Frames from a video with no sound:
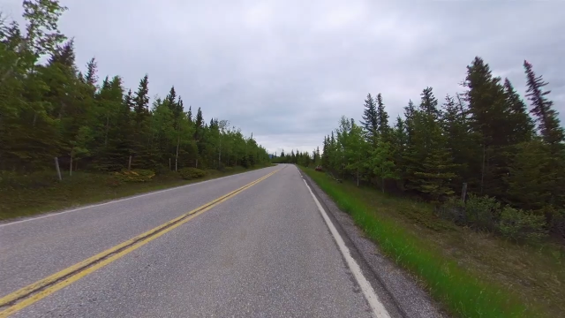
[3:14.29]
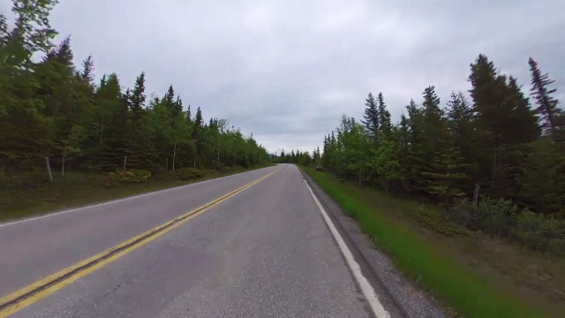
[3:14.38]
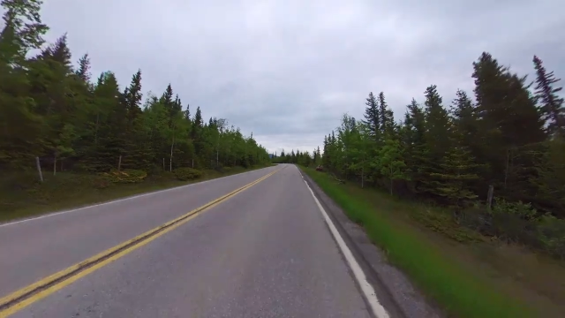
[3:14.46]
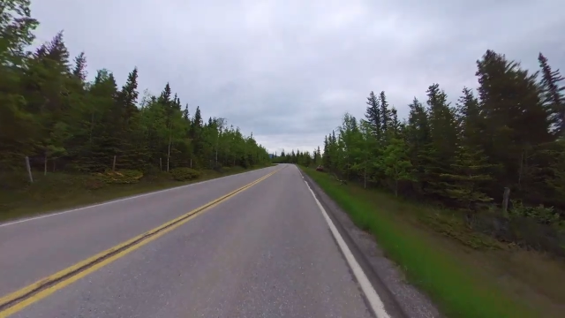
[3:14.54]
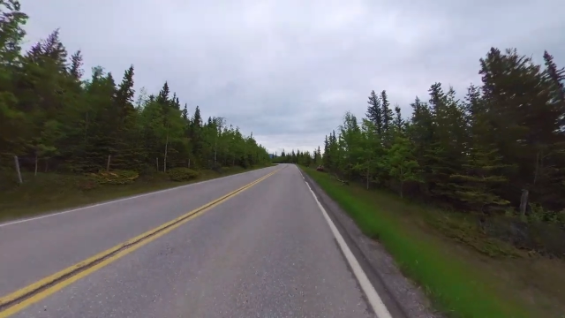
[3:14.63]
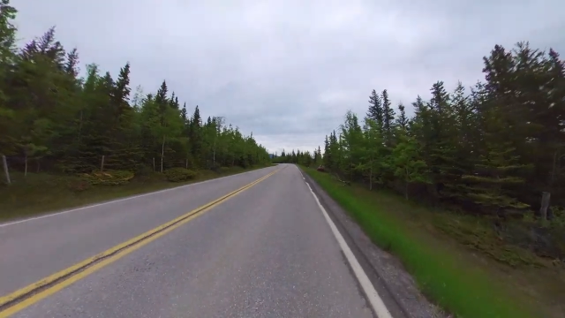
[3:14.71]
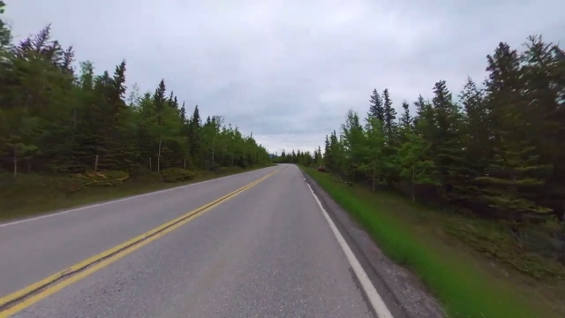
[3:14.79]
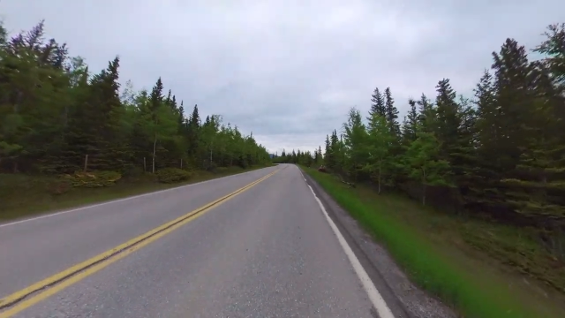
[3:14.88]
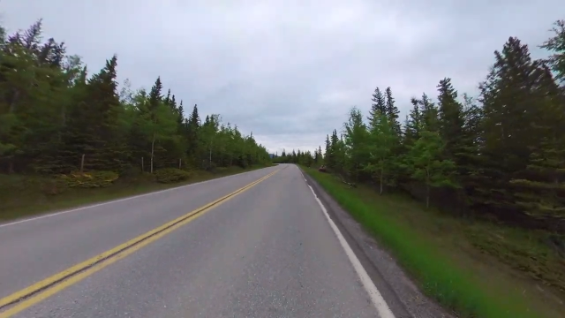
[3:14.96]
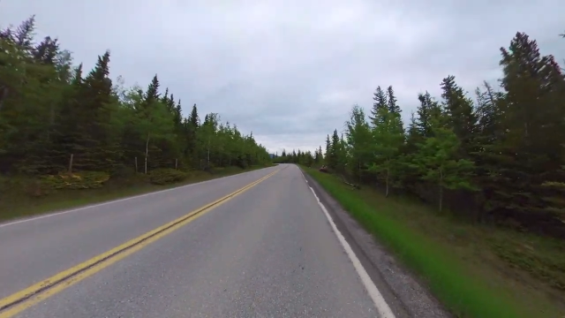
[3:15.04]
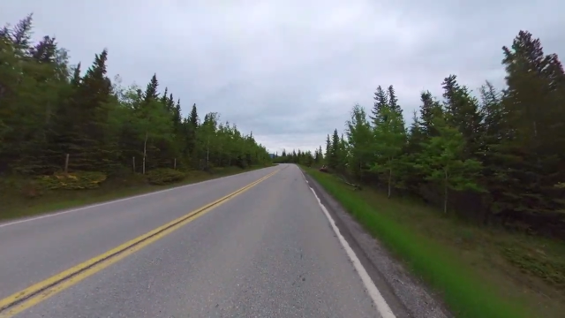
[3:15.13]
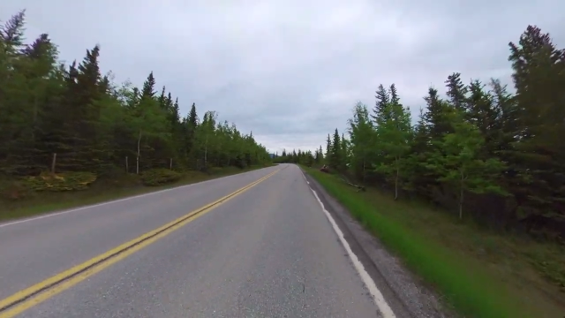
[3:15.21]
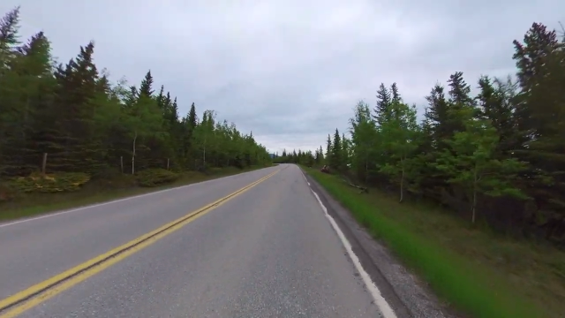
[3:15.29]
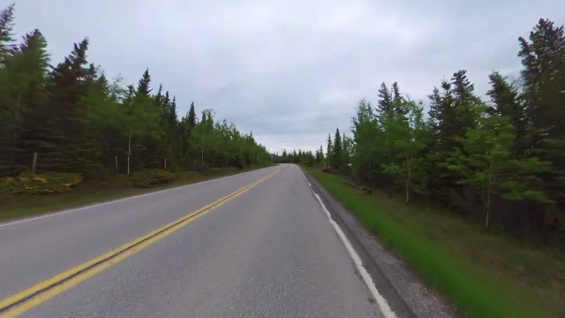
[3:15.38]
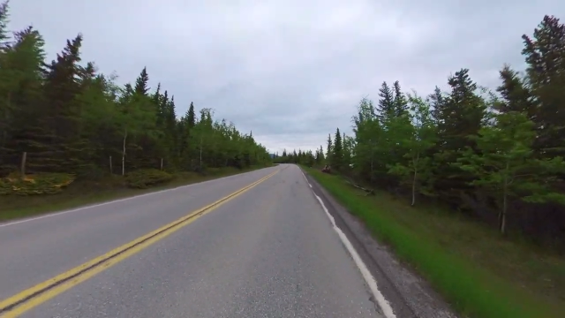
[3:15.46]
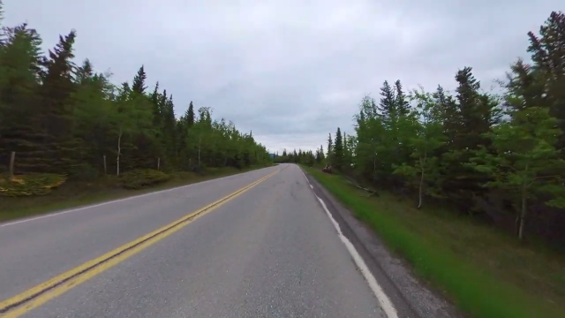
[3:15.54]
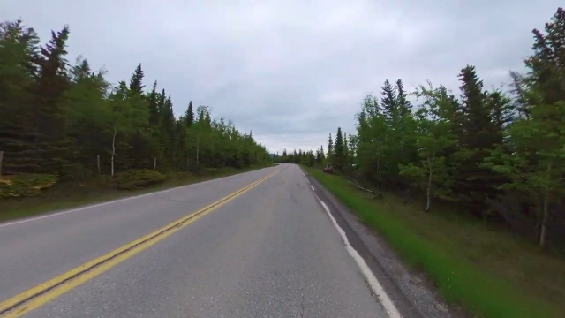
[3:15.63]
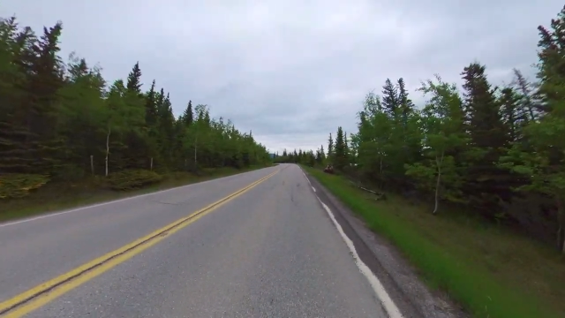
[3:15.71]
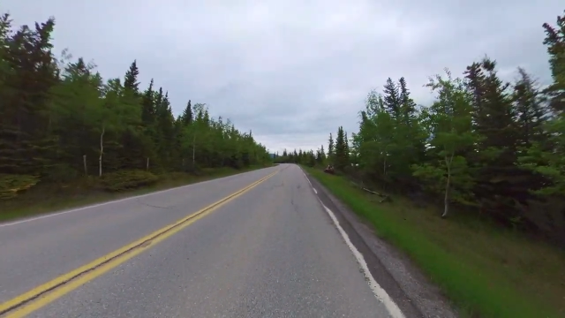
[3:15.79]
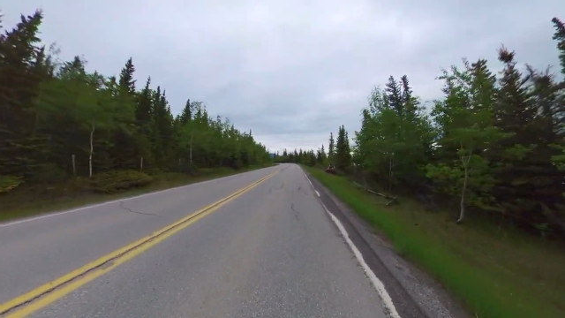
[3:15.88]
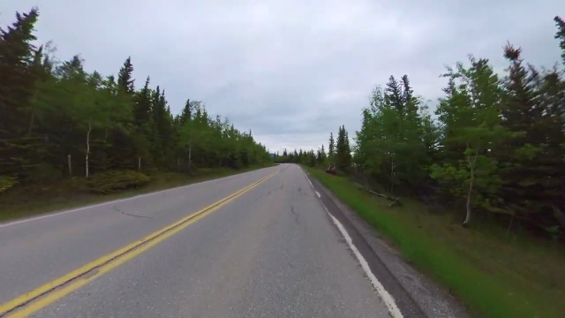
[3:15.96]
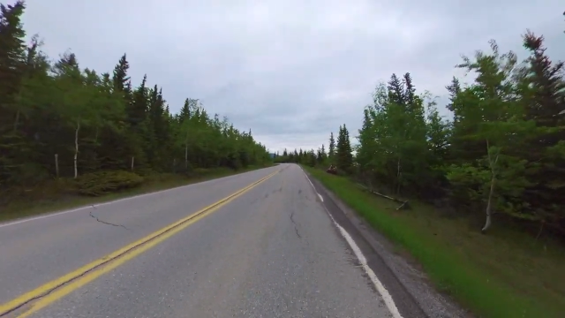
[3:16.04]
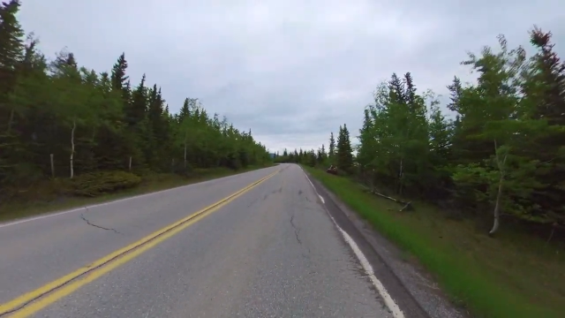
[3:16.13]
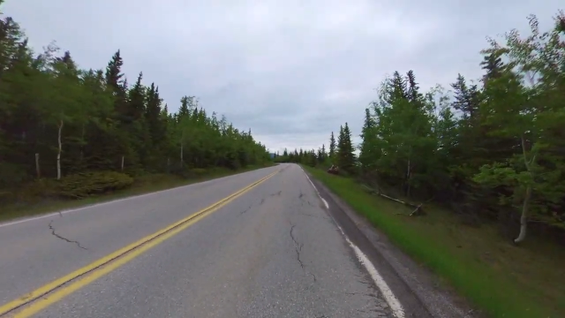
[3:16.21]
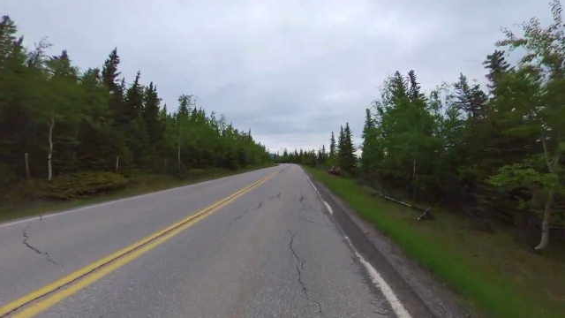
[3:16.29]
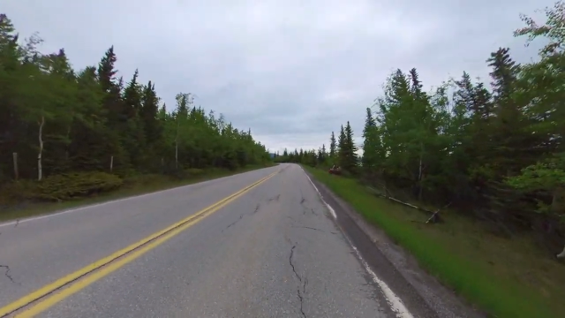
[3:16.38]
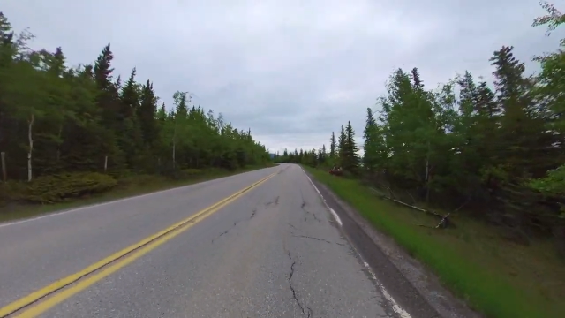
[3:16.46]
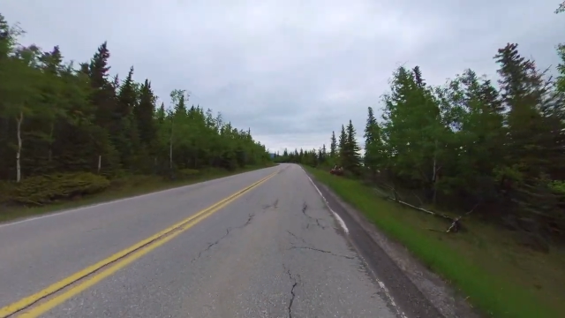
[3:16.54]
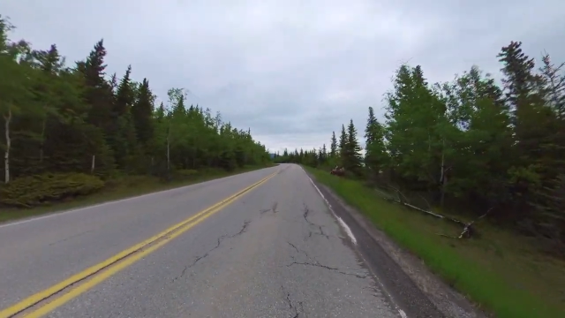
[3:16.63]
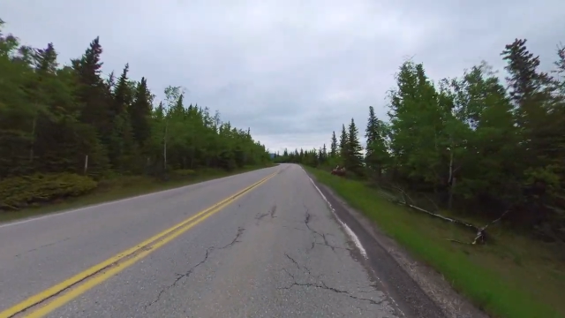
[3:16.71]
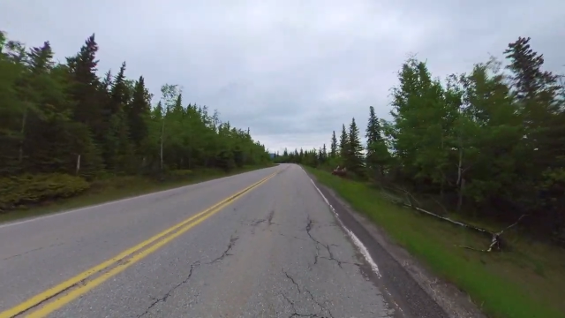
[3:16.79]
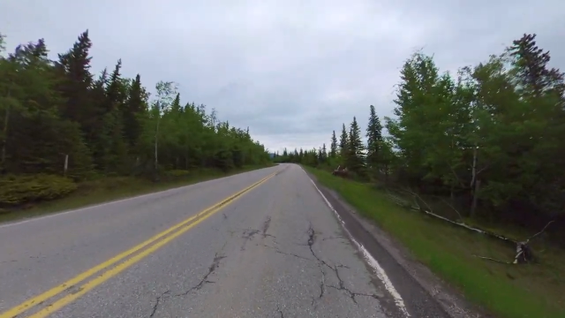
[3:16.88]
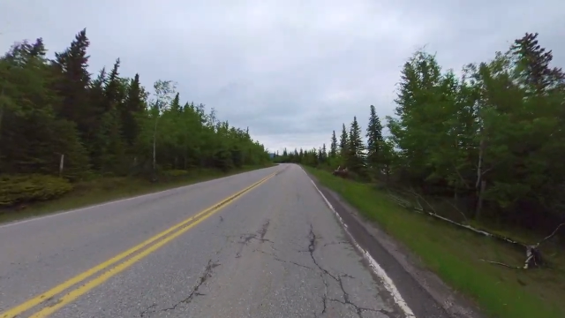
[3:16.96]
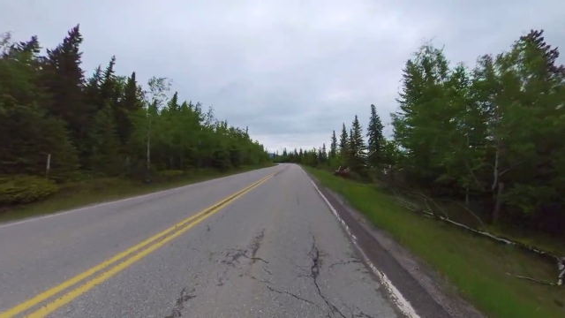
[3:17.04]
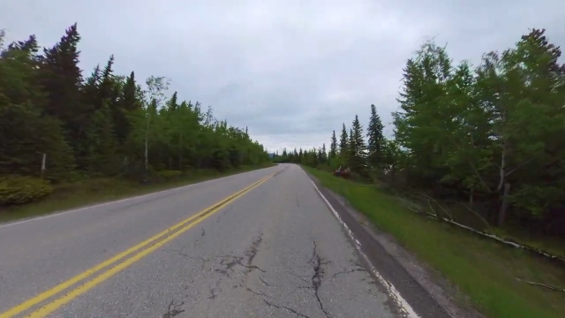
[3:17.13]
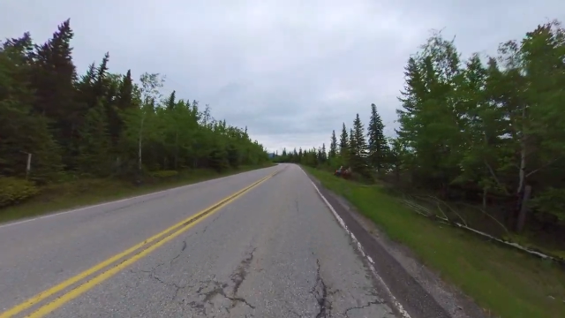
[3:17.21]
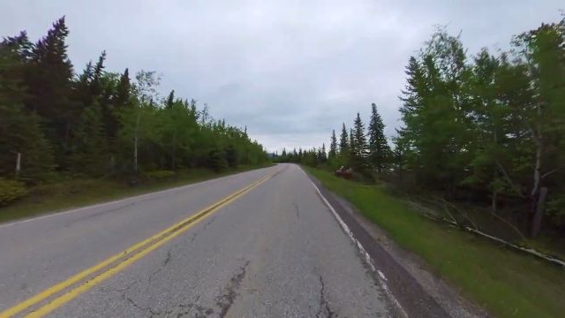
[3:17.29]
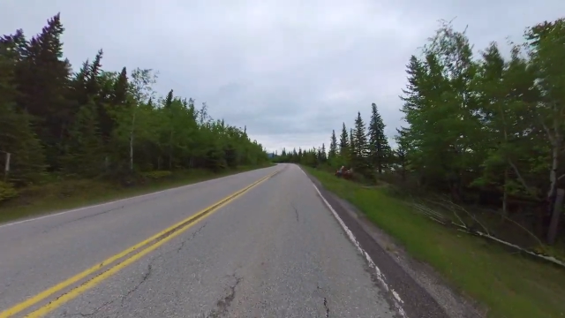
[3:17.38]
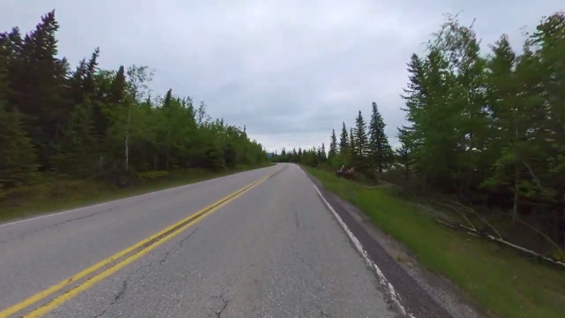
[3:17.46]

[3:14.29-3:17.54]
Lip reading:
[unreadable: no face in view]